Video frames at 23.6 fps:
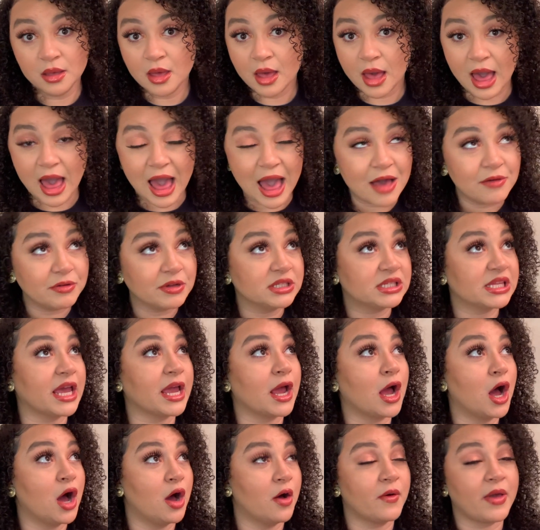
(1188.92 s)
I was
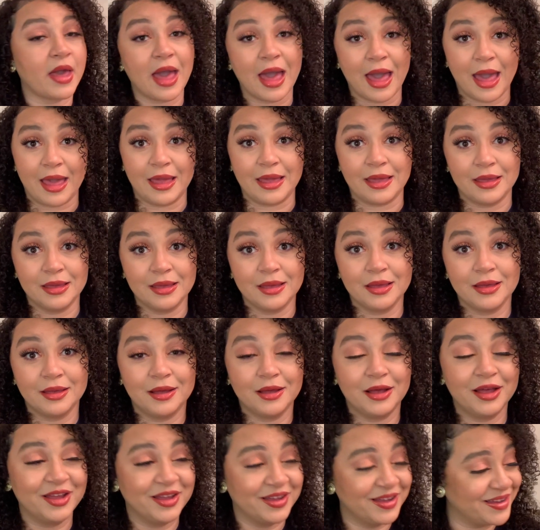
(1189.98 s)
like, okay,
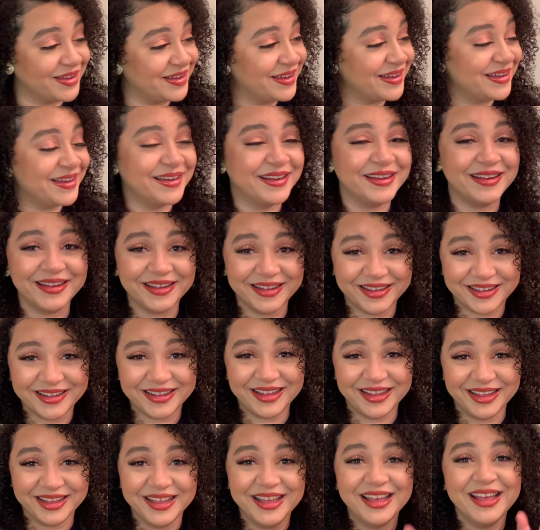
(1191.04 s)

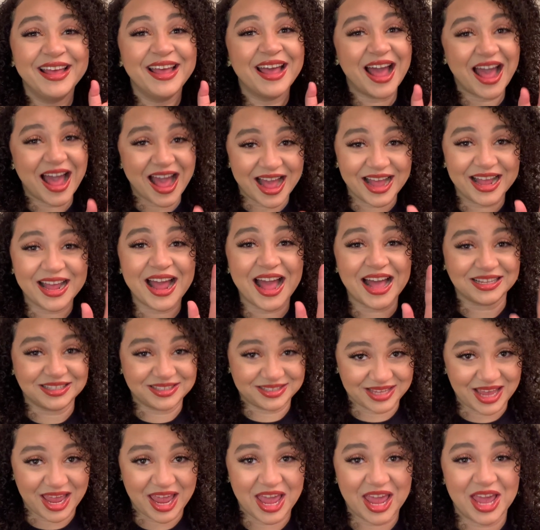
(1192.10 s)
I got
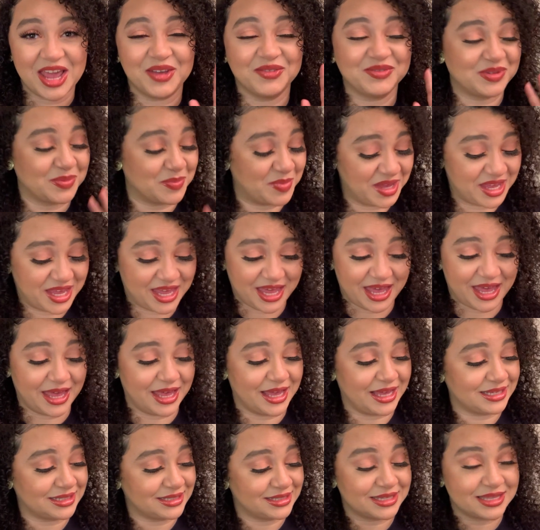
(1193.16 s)
saved
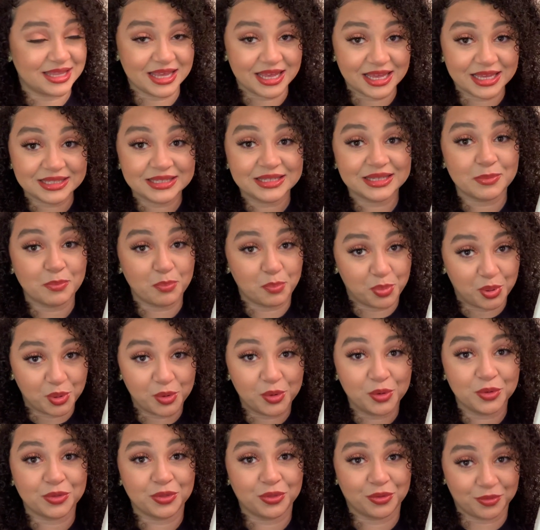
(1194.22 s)
because this
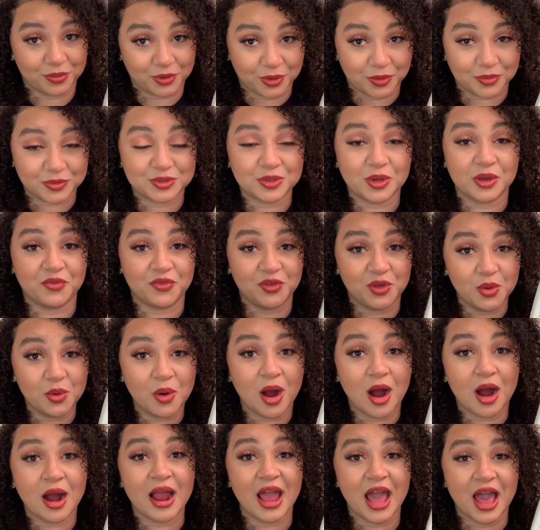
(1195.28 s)
pulled through. So if you
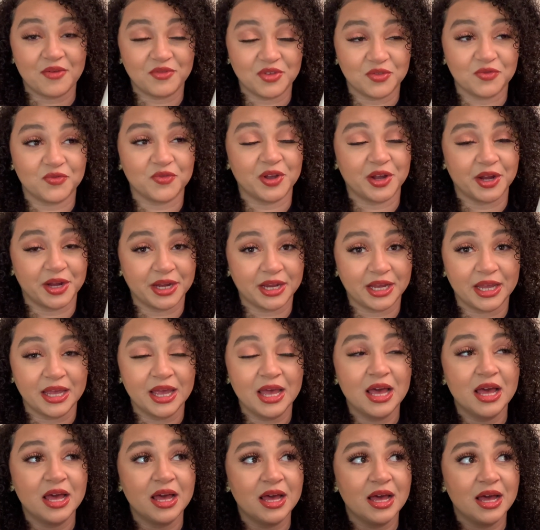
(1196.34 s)
are having very
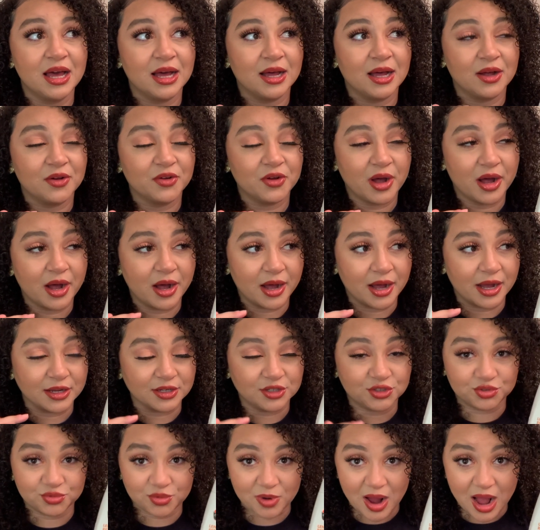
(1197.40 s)

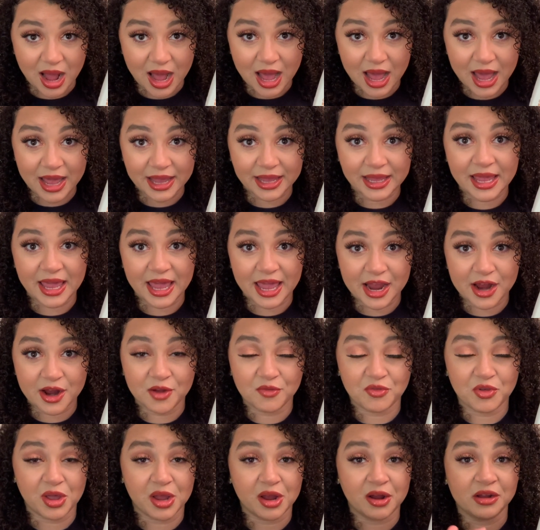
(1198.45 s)
dry hair,
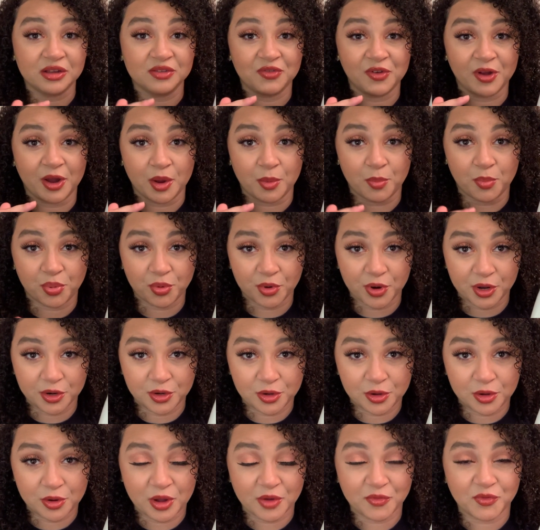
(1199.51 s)
if your hair is very
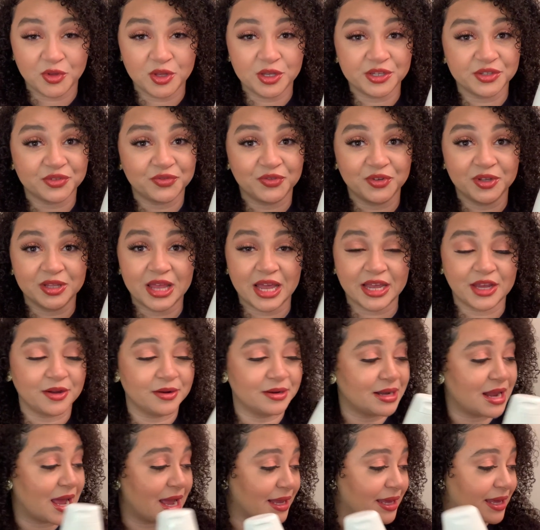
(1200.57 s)
brittle, if you just feel like you're
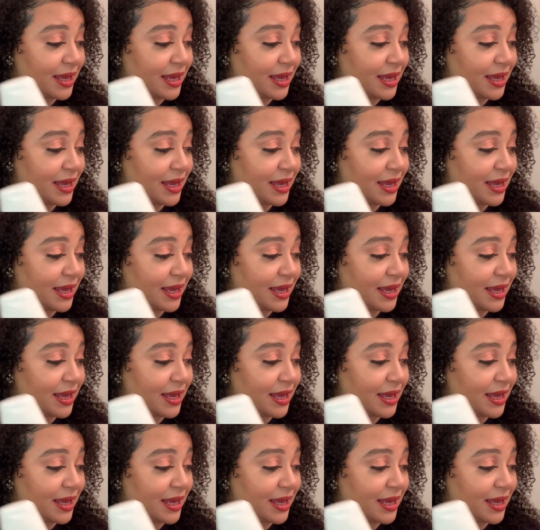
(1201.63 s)
not